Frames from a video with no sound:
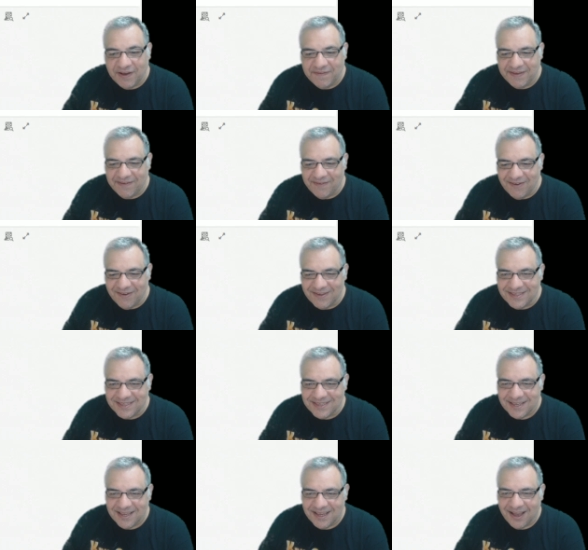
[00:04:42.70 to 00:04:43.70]
It was
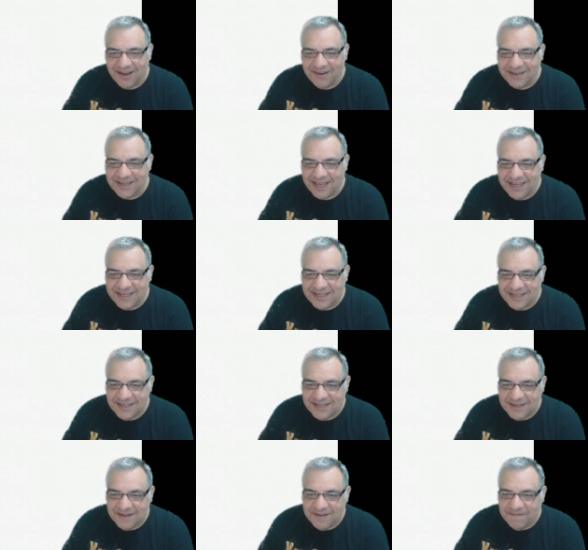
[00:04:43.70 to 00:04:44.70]
okay.
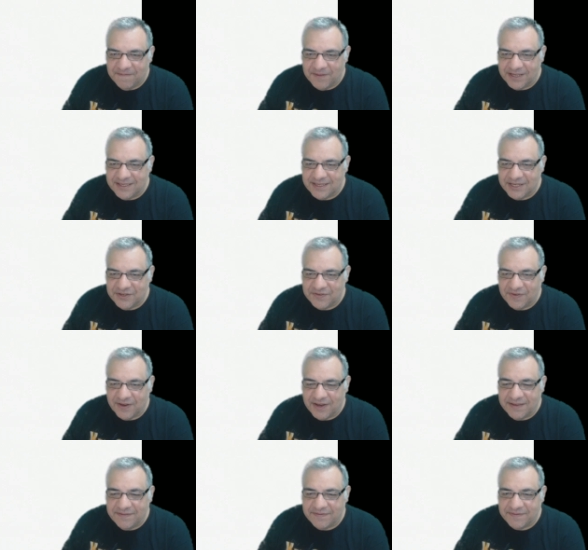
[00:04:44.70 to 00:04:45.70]
Knight
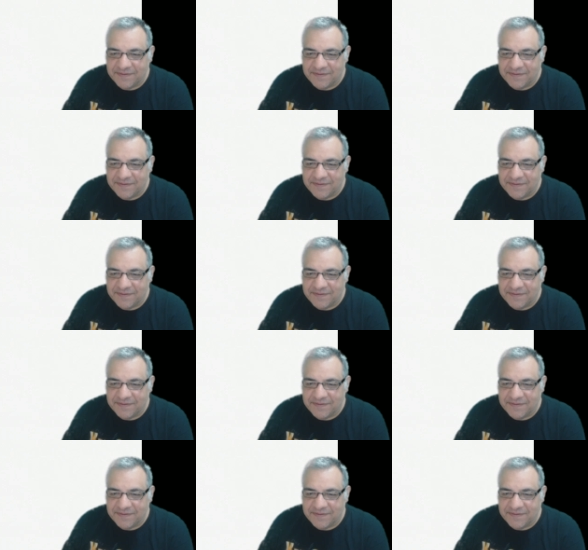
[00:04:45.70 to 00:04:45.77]
h5.